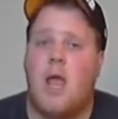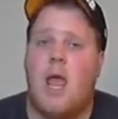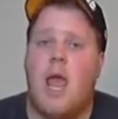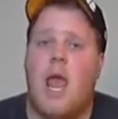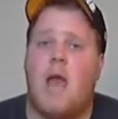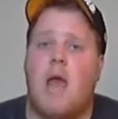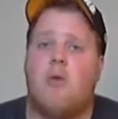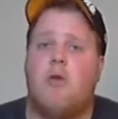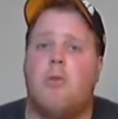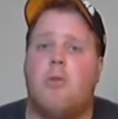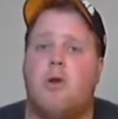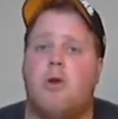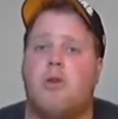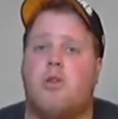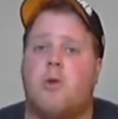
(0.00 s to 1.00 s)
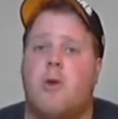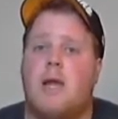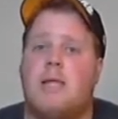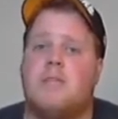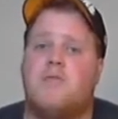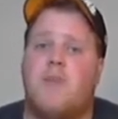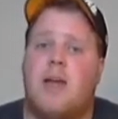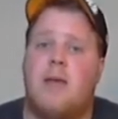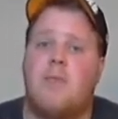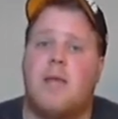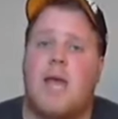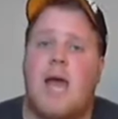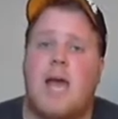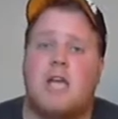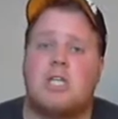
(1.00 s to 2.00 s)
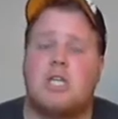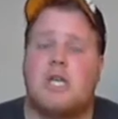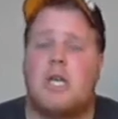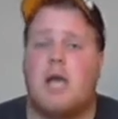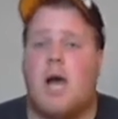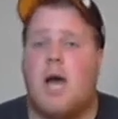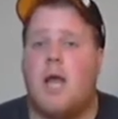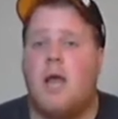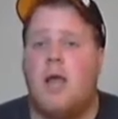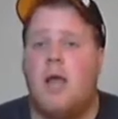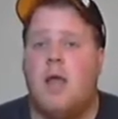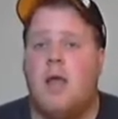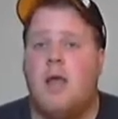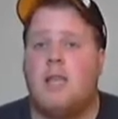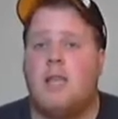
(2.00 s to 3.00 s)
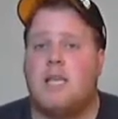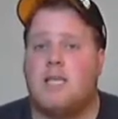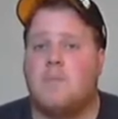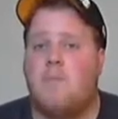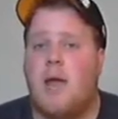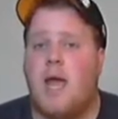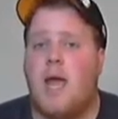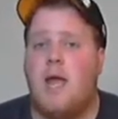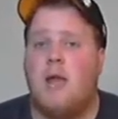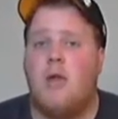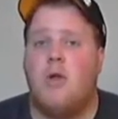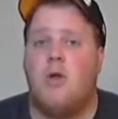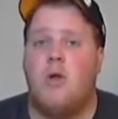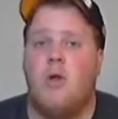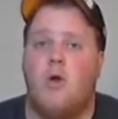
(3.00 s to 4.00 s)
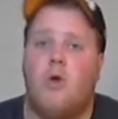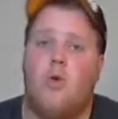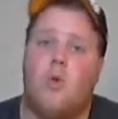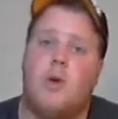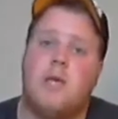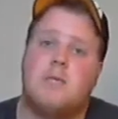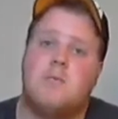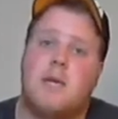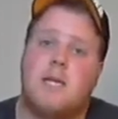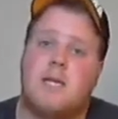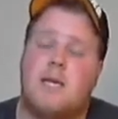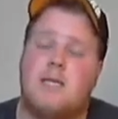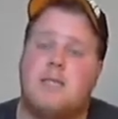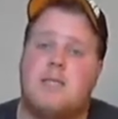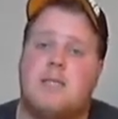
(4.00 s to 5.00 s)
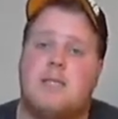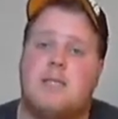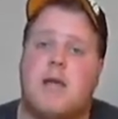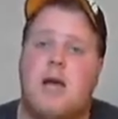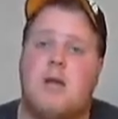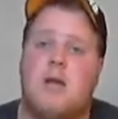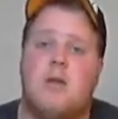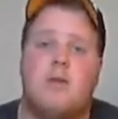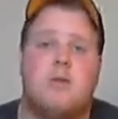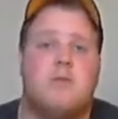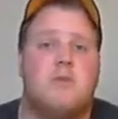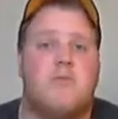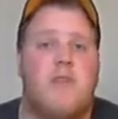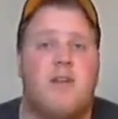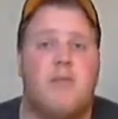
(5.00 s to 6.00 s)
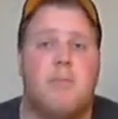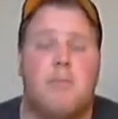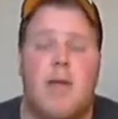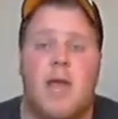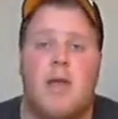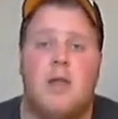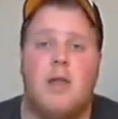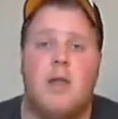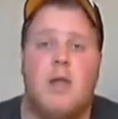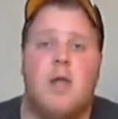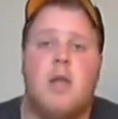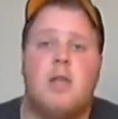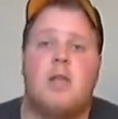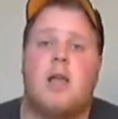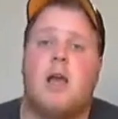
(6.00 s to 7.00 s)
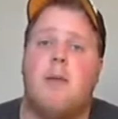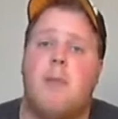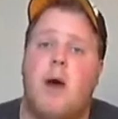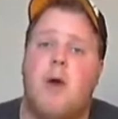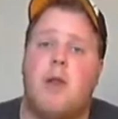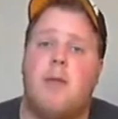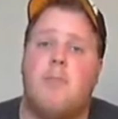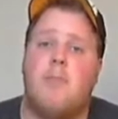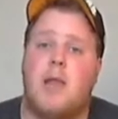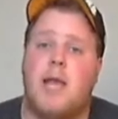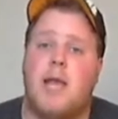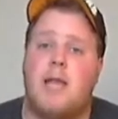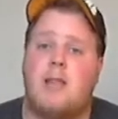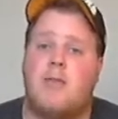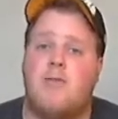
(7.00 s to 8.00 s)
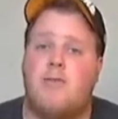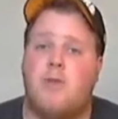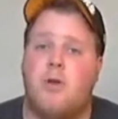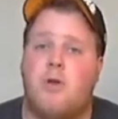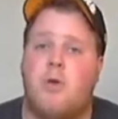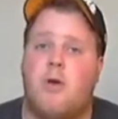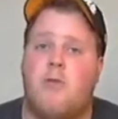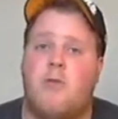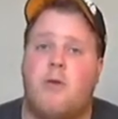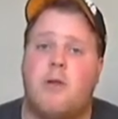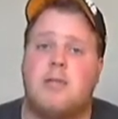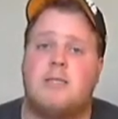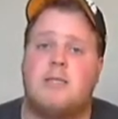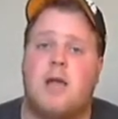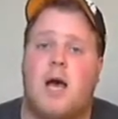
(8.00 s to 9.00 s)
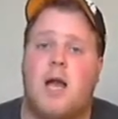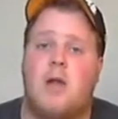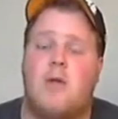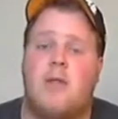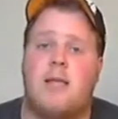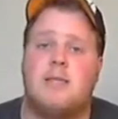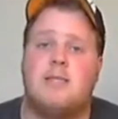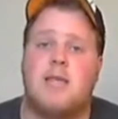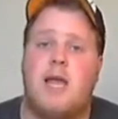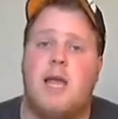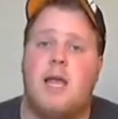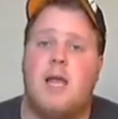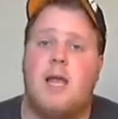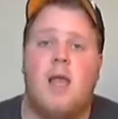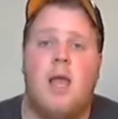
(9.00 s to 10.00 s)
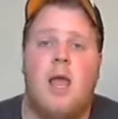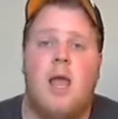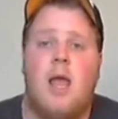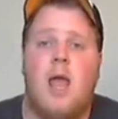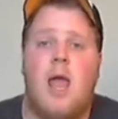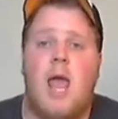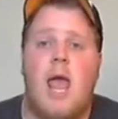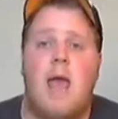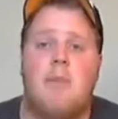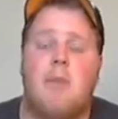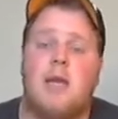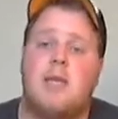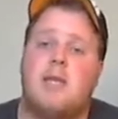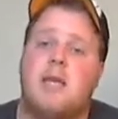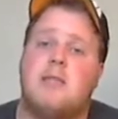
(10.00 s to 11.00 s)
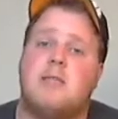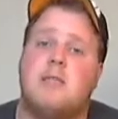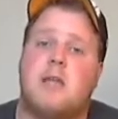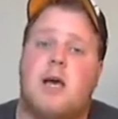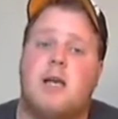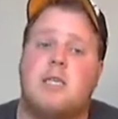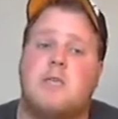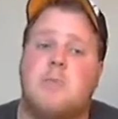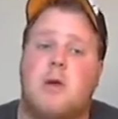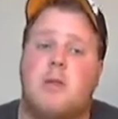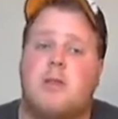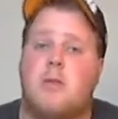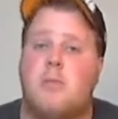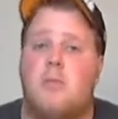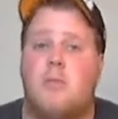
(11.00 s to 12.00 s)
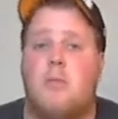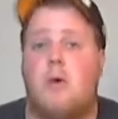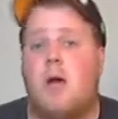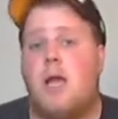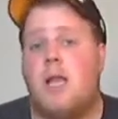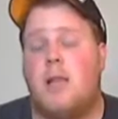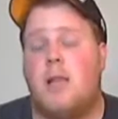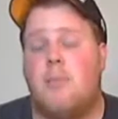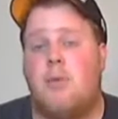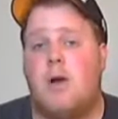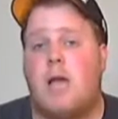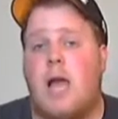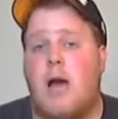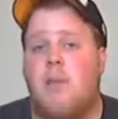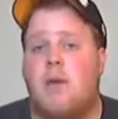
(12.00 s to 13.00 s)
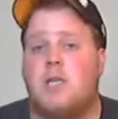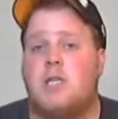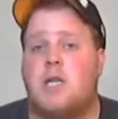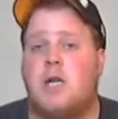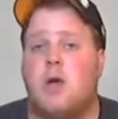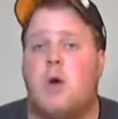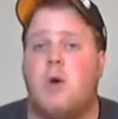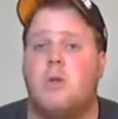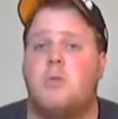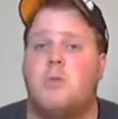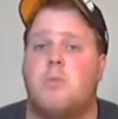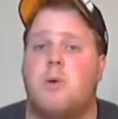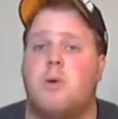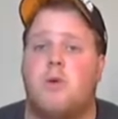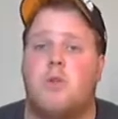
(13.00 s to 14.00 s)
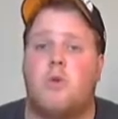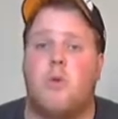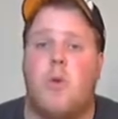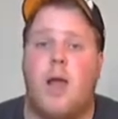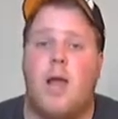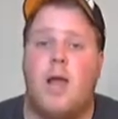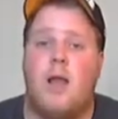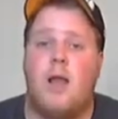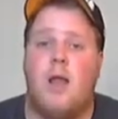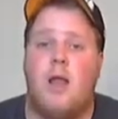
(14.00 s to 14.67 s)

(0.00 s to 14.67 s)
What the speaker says: And Roberto Duran's family actually got this band, who was Mike Tyson's daughter's favorite band, to come out and play at the funeral for his daughter, and they sang. And Mike Tyson talks about in the book how much he owes Roberto Duran,